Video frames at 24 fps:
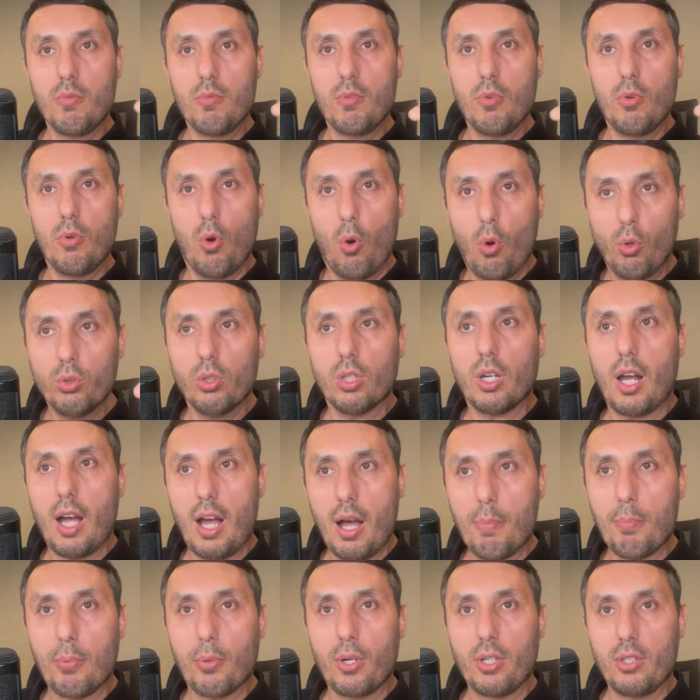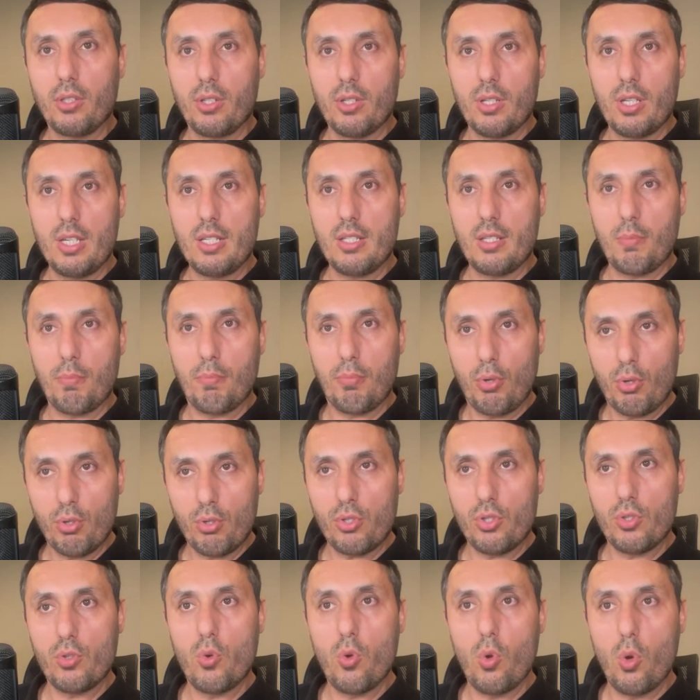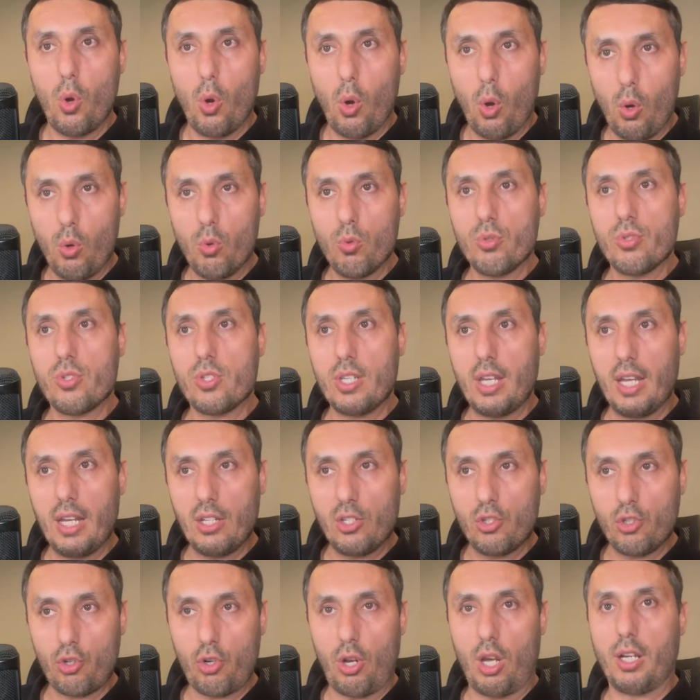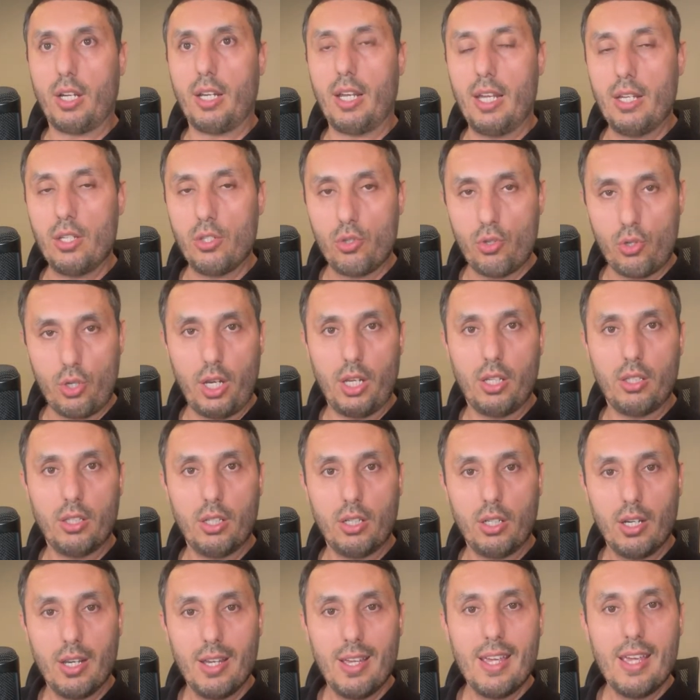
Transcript: owner operator is a person who owns a truck and trailer